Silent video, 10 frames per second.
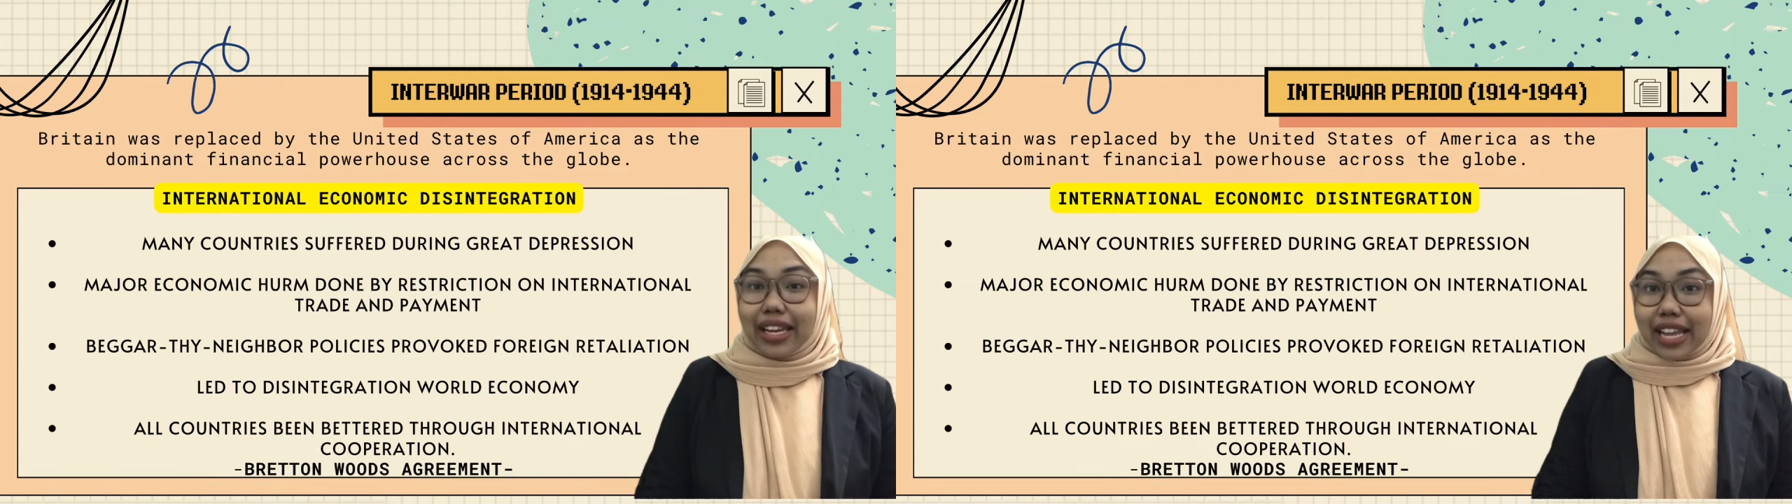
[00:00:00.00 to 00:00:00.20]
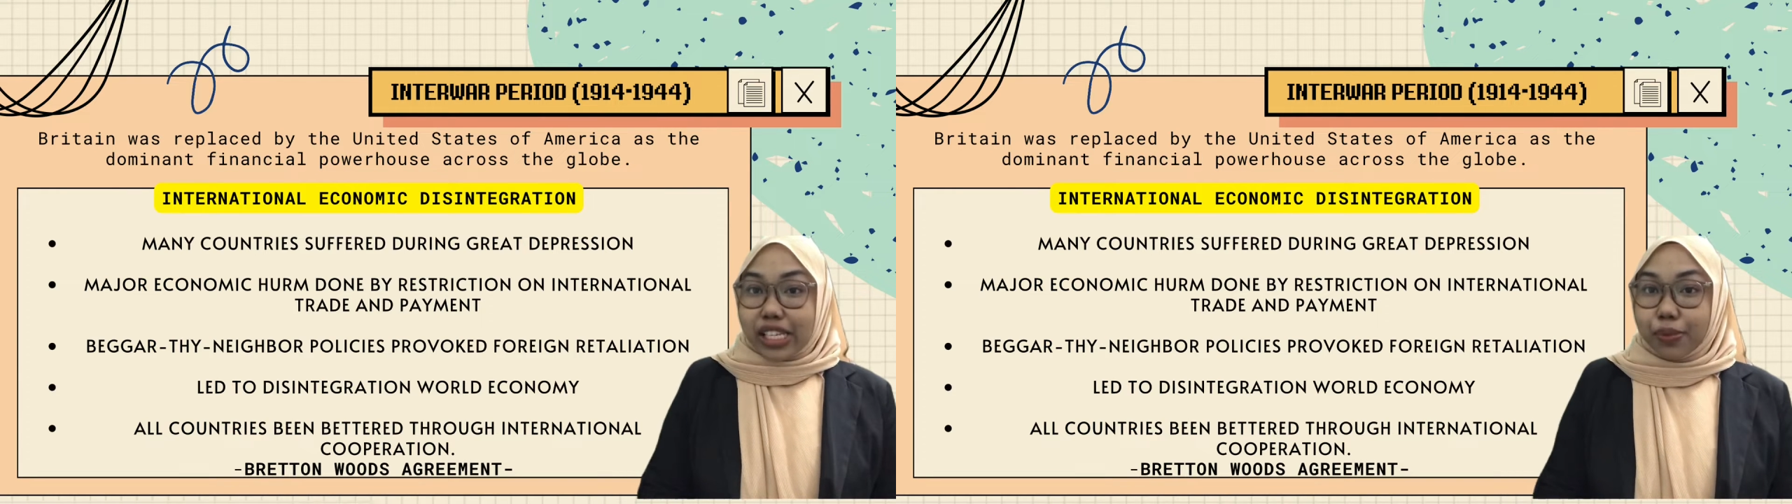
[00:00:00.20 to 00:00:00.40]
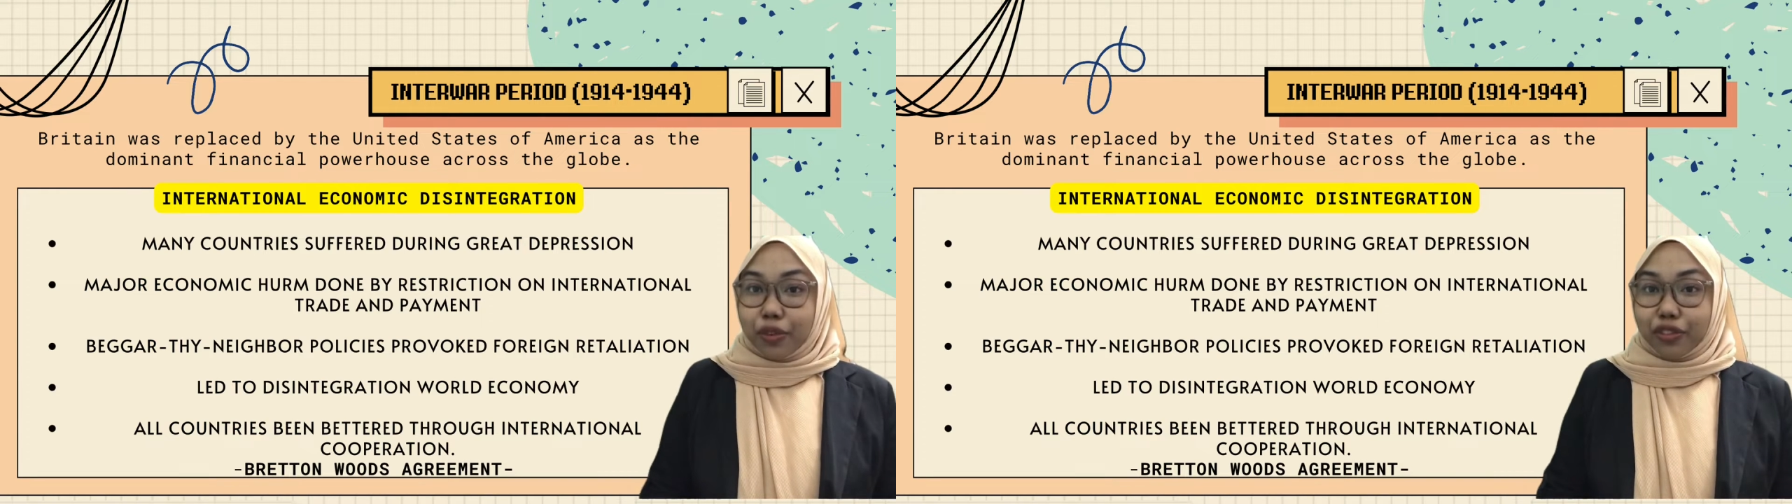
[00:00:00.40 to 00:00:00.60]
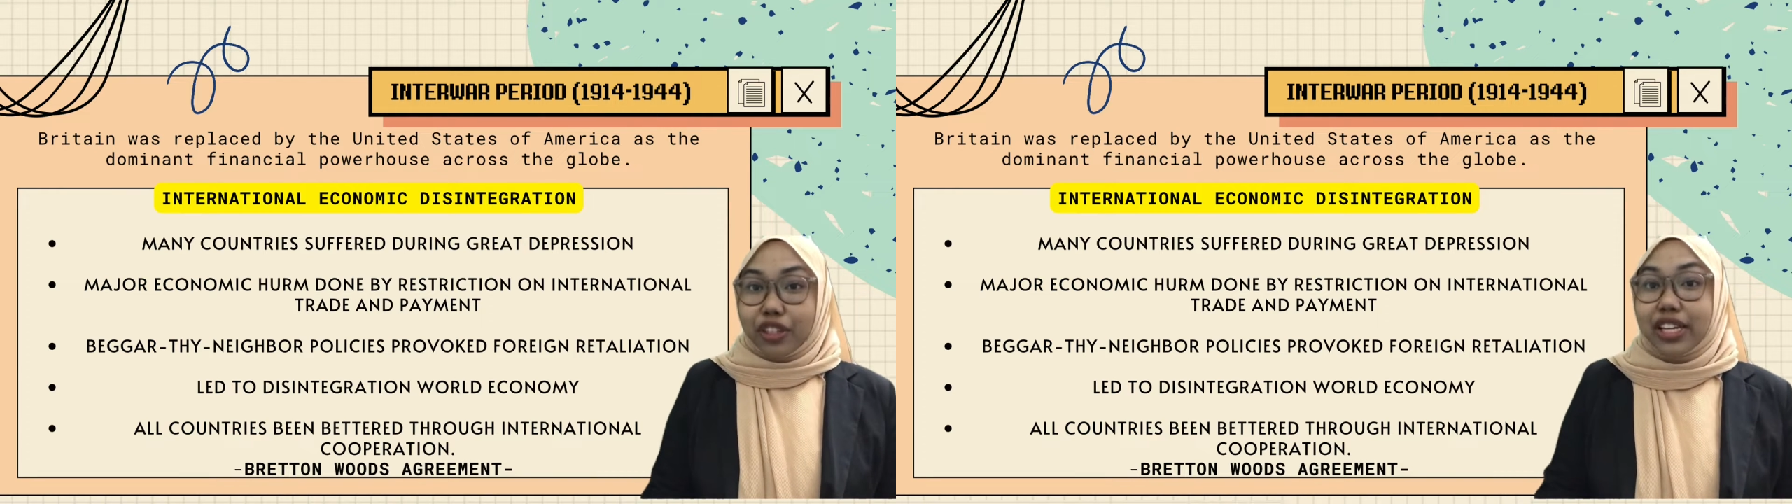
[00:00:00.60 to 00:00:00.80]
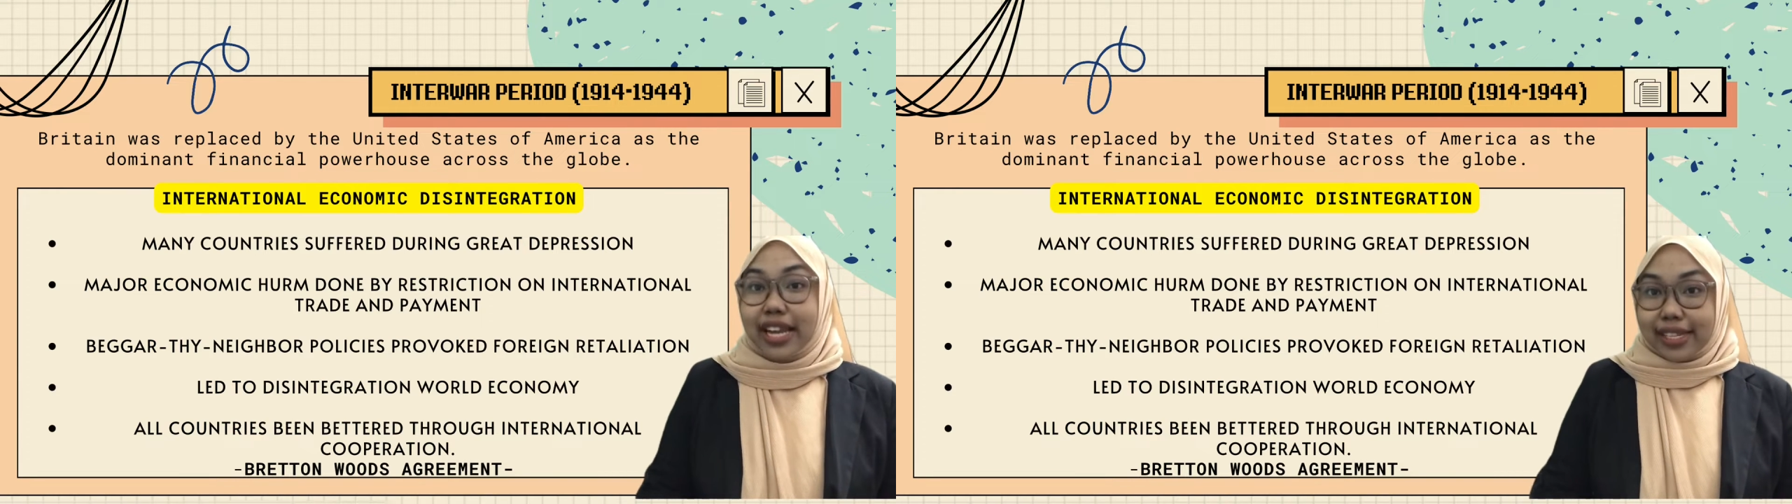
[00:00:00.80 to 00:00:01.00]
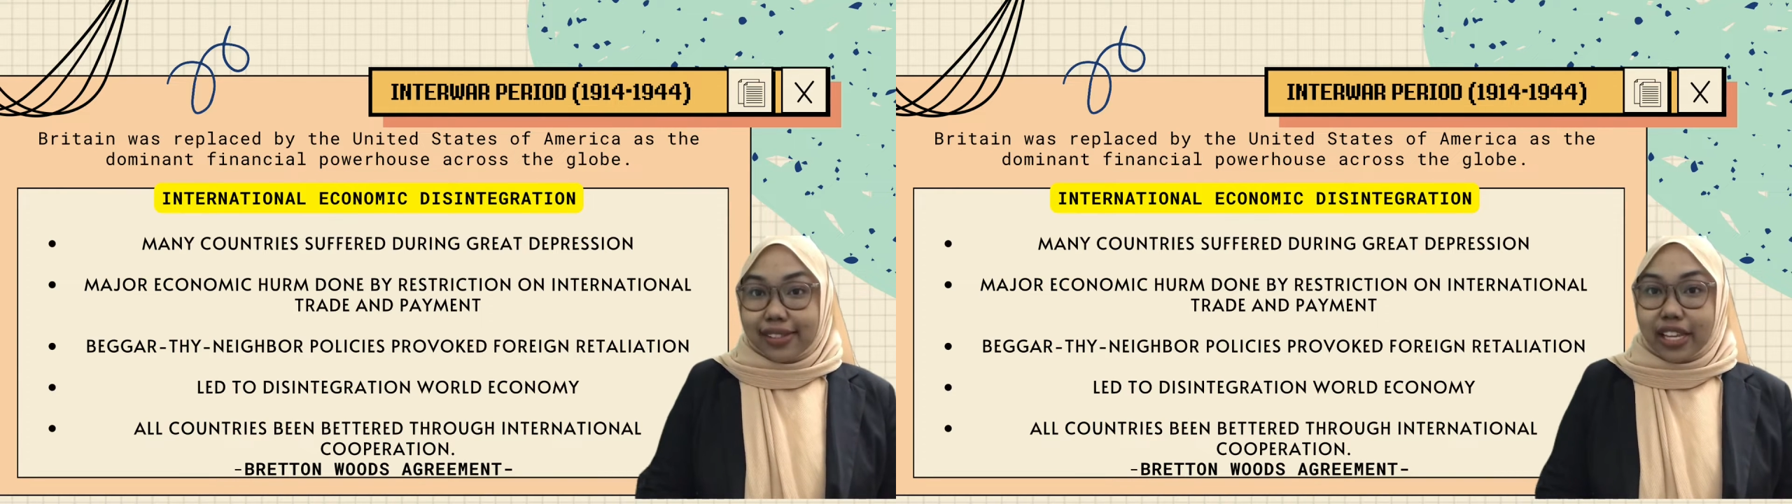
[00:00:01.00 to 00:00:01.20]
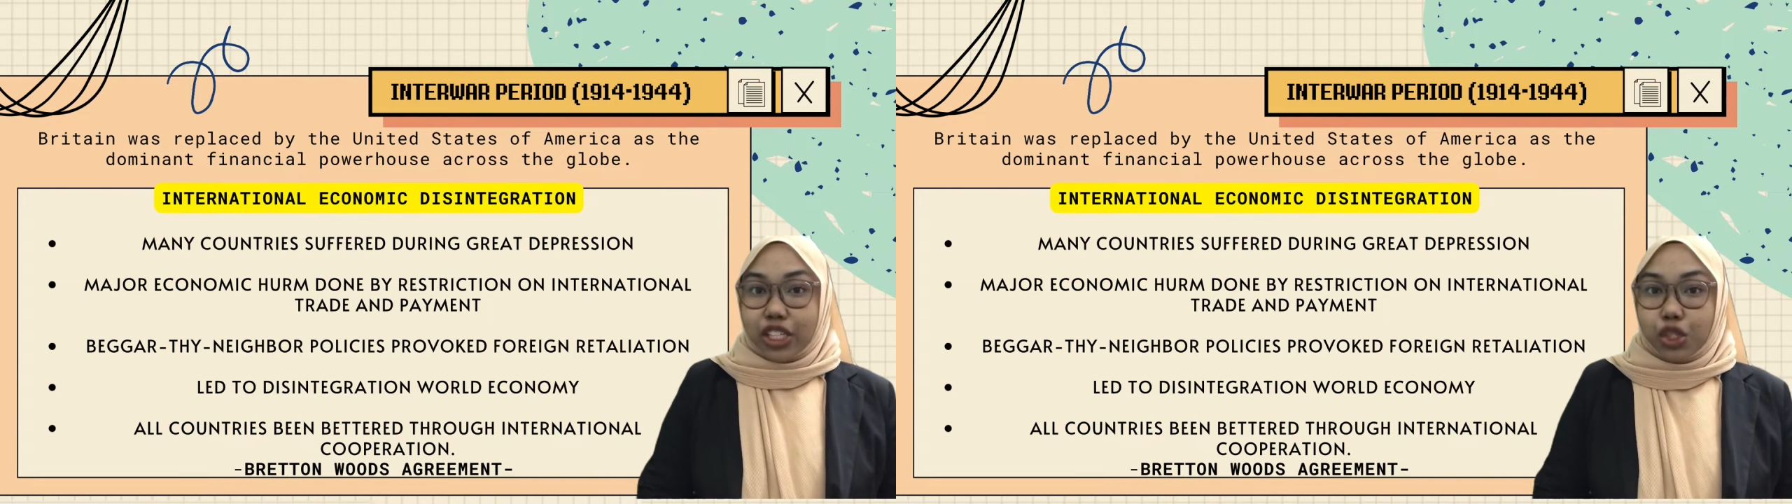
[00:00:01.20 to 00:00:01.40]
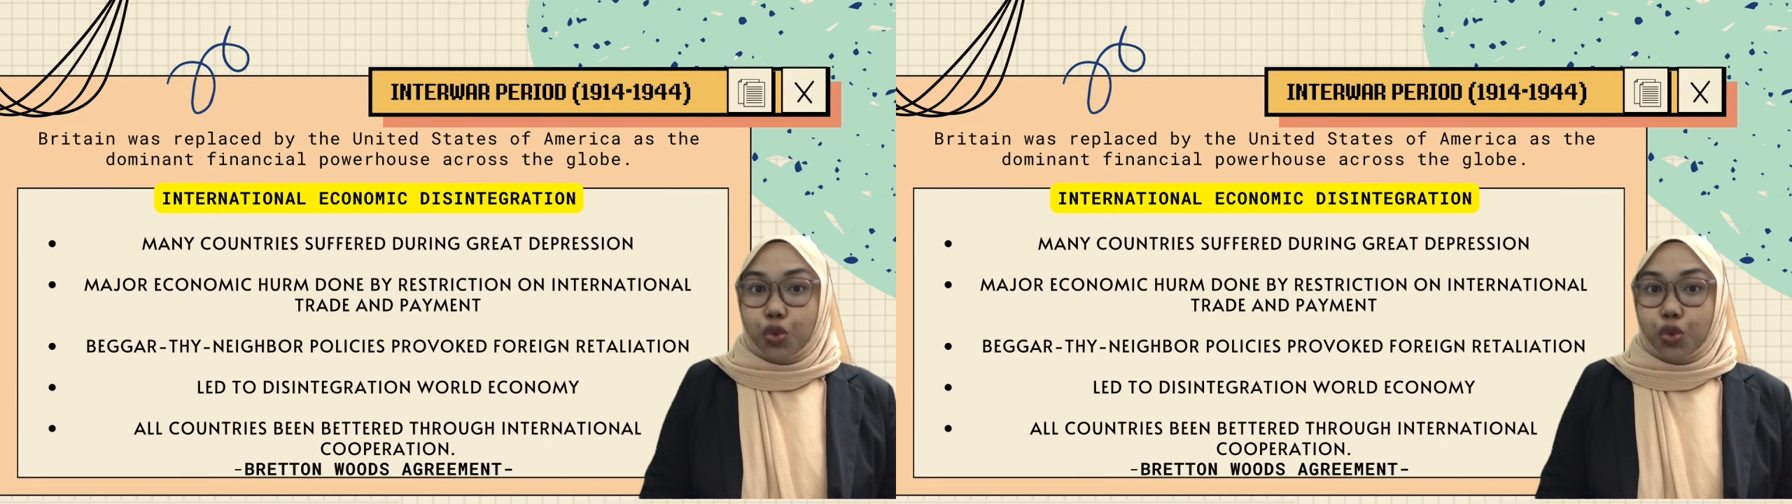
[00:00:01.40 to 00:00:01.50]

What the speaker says: Let's move to the next stage,